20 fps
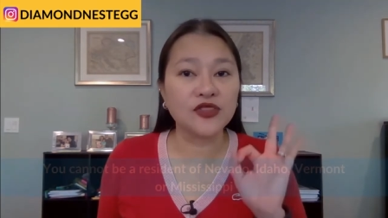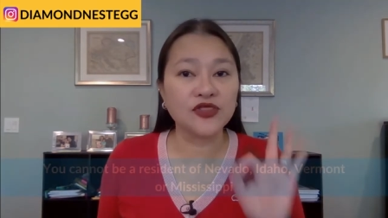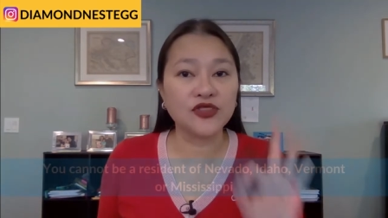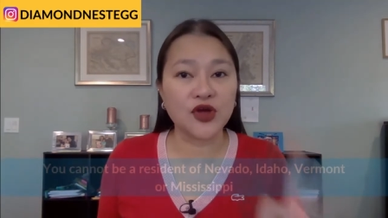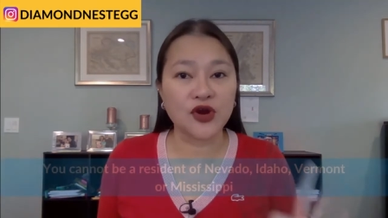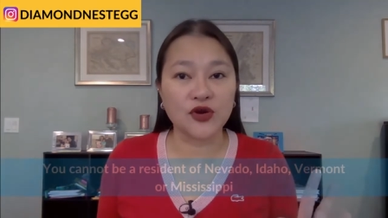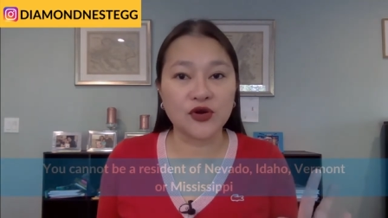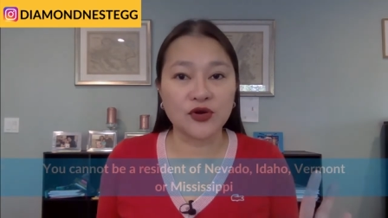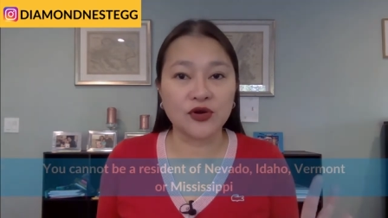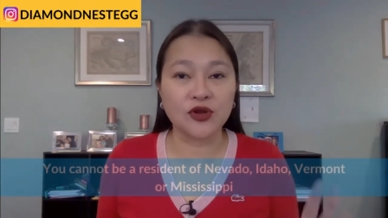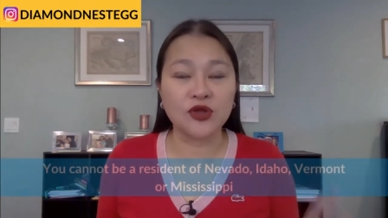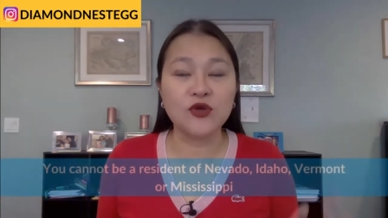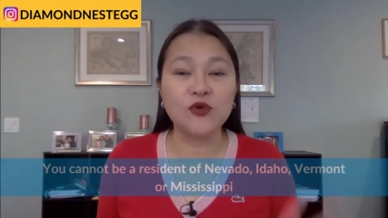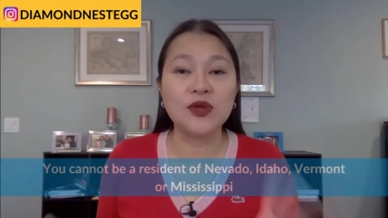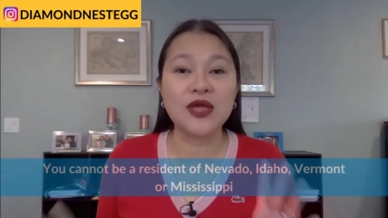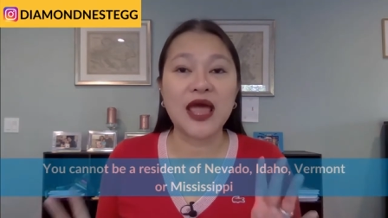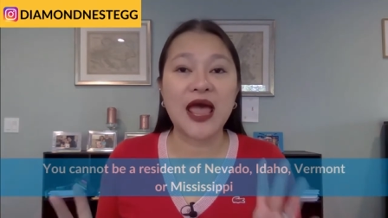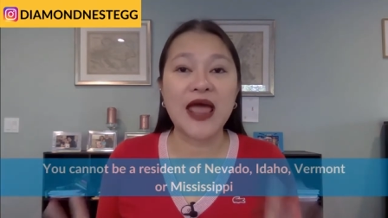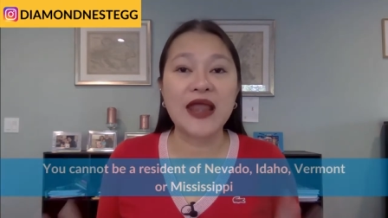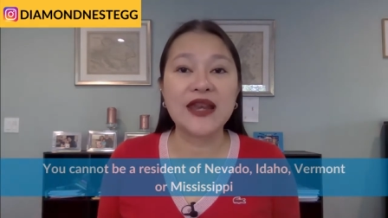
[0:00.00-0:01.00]
Third, you
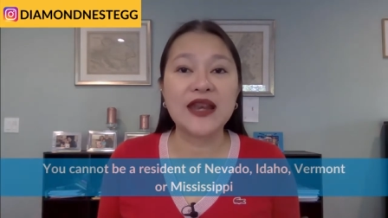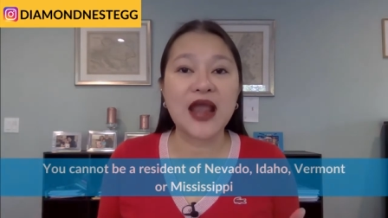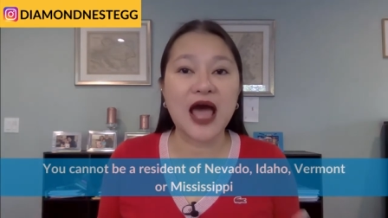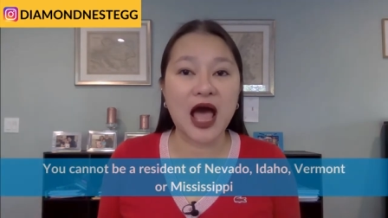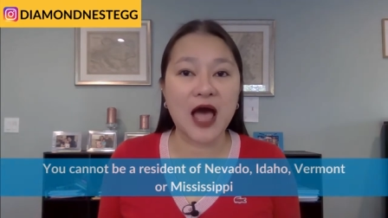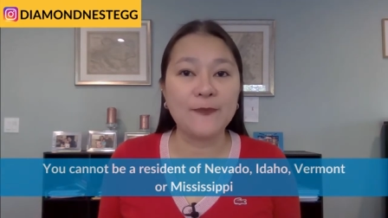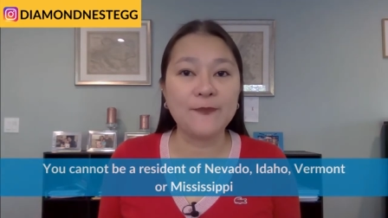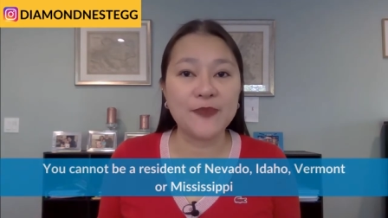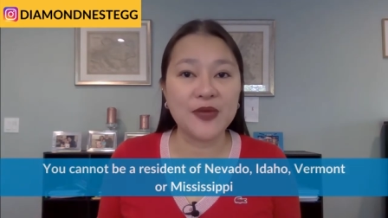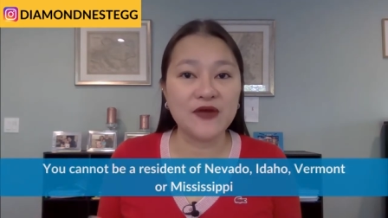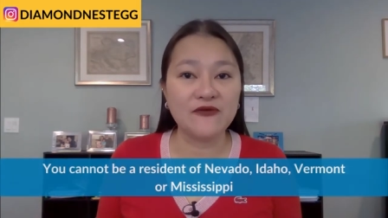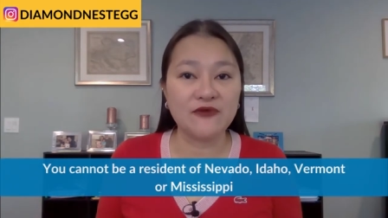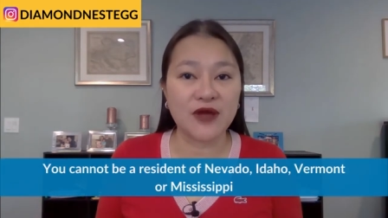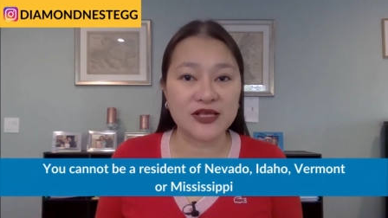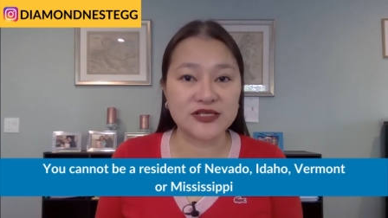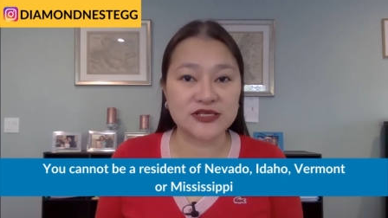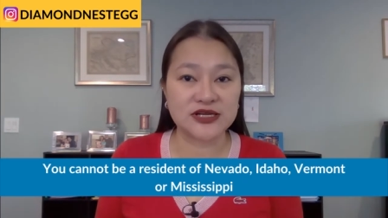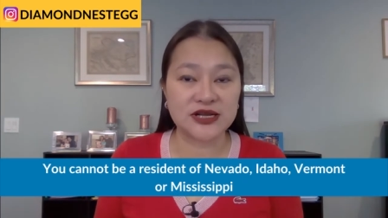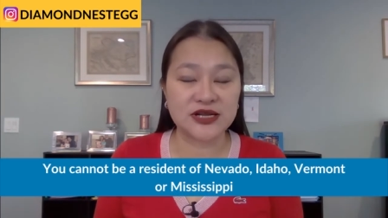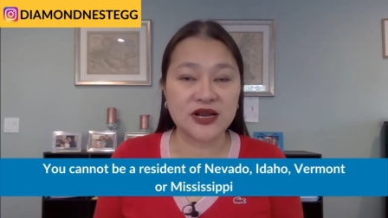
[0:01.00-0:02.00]
cannot be a
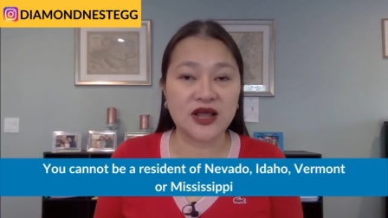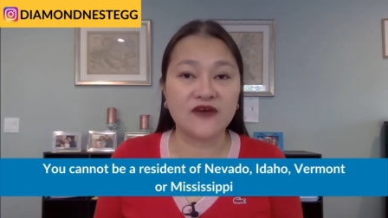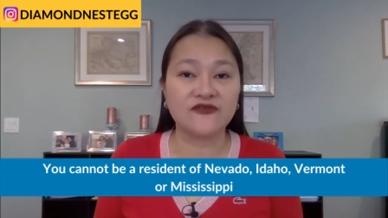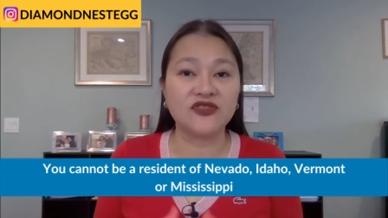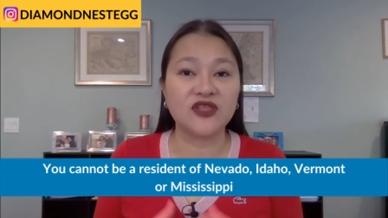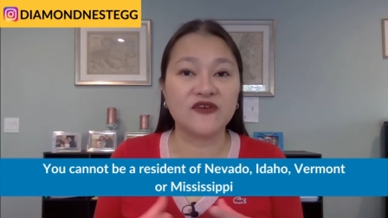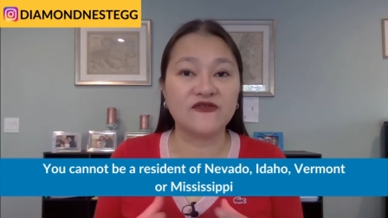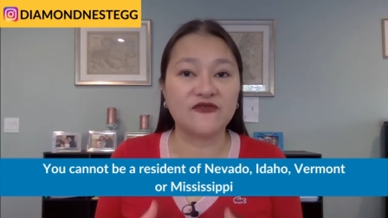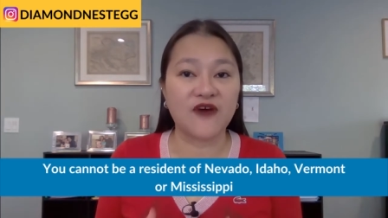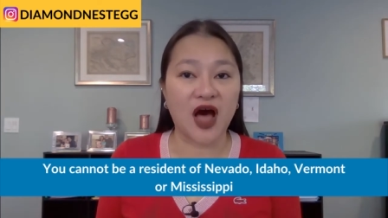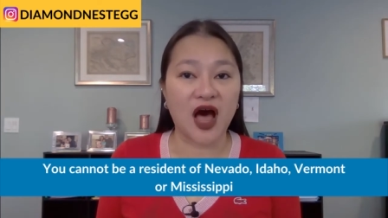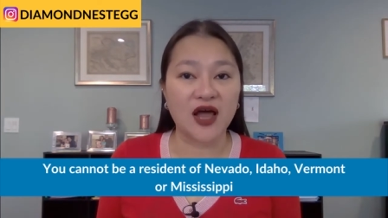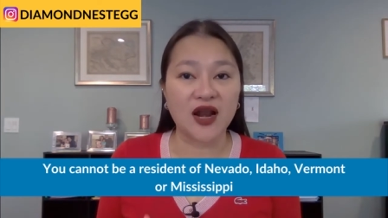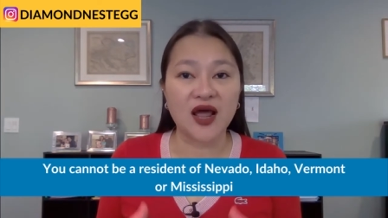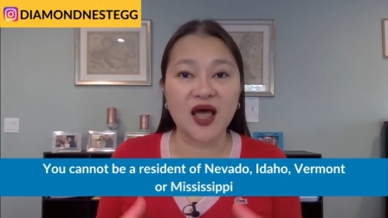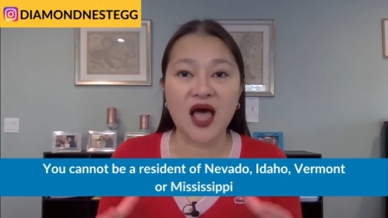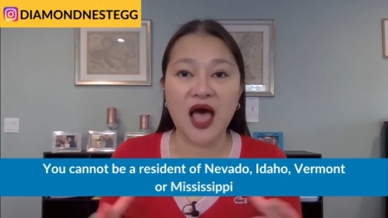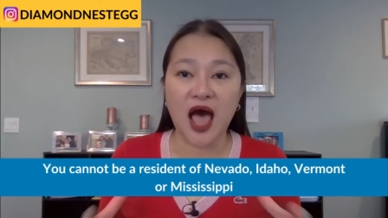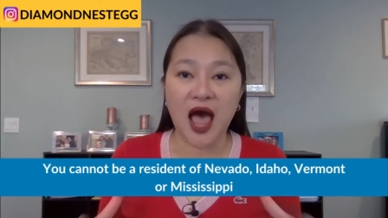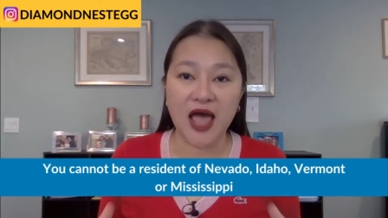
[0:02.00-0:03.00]
resident of
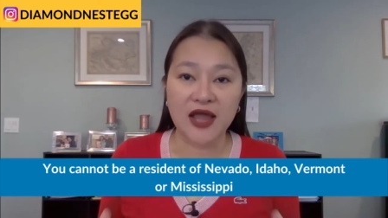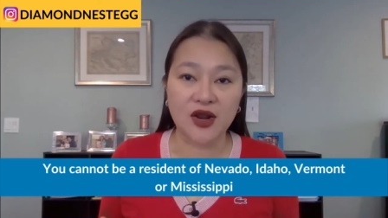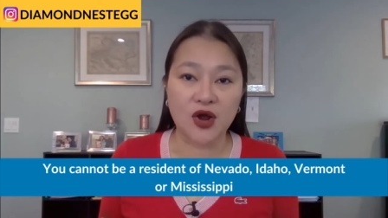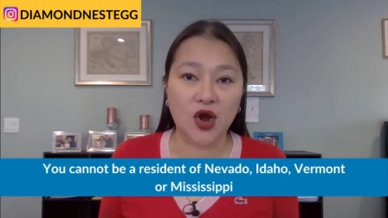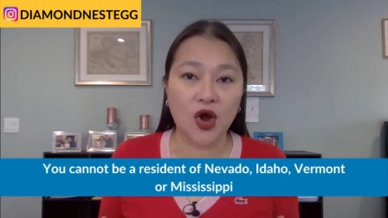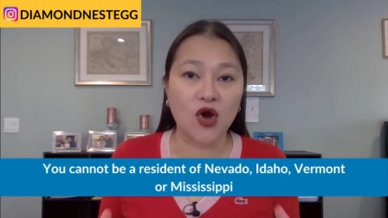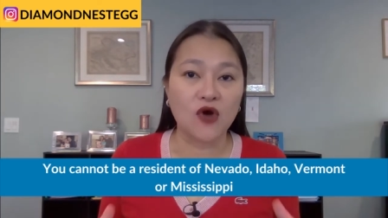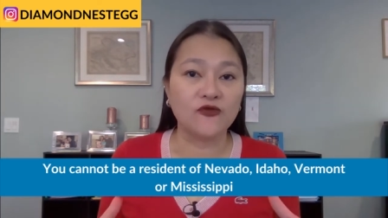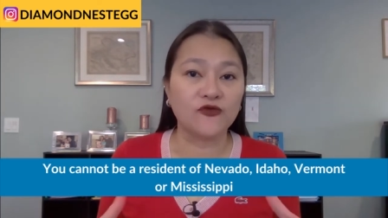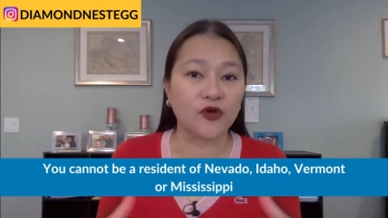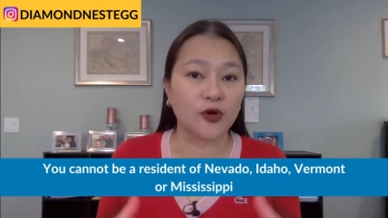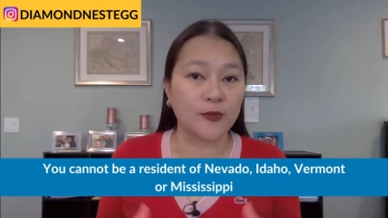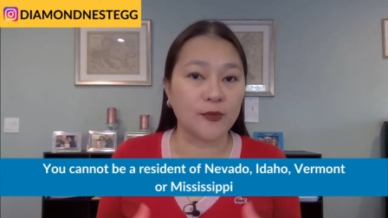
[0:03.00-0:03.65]
Nevada, Idaho,